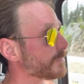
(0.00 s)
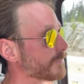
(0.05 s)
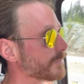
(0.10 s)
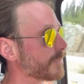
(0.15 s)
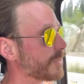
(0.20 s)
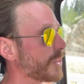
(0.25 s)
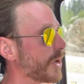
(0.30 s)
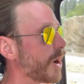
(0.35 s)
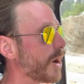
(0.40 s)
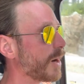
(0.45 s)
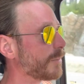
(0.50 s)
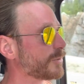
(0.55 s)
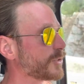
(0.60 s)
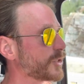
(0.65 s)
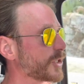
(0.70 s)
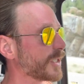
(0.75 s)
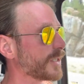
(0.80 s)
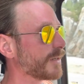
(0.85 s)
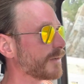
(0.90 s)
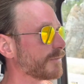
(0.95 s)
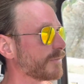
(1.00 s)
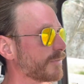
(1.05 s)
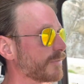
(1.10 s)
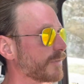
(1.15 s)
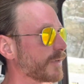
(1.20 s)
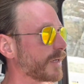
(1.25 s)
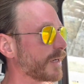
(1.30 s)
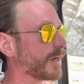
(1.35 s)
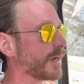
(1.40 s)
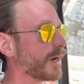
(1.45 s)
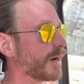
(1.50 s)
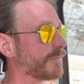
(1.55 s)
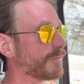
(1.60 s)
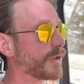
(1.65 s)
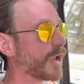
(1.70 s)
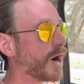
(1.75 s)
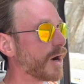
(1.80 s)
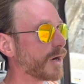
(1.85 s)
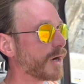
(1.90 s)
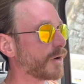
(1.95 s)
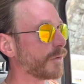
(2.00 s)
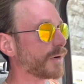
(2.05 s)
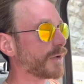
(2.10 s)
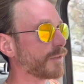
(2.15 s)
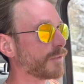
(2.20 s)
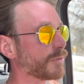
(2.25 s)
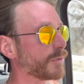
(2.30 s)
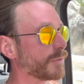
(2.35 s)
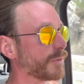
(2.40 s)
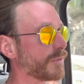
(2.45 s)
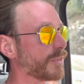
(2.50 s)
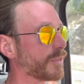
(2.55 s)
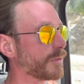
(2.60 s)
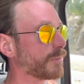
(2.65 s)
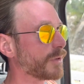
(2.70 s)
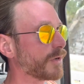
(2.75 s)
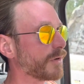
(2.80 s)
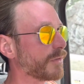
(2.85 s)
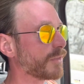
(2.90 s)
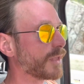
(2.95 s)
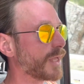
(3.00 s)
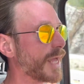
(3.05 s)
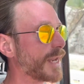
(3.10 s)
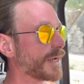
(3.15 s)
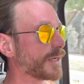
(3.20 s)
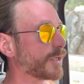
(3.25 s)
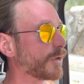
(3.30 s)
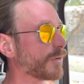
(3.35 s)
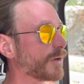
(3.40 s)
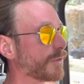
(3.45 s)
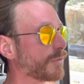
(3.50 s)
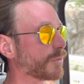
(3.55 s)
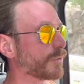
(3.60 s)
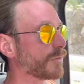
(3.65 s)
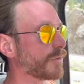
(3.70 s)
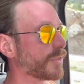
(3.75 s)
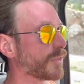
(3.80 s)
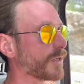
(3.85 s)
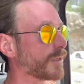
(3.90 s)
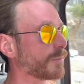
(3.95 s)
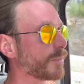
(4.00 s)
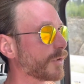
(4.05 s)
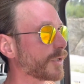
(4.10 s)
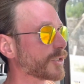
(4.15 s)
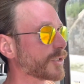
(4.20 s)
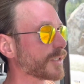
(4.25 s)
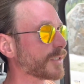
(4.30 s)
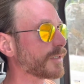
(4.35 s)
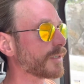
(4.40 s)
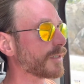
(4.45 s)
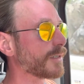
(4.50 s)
the option of not going through with the birth and going through with an abortion.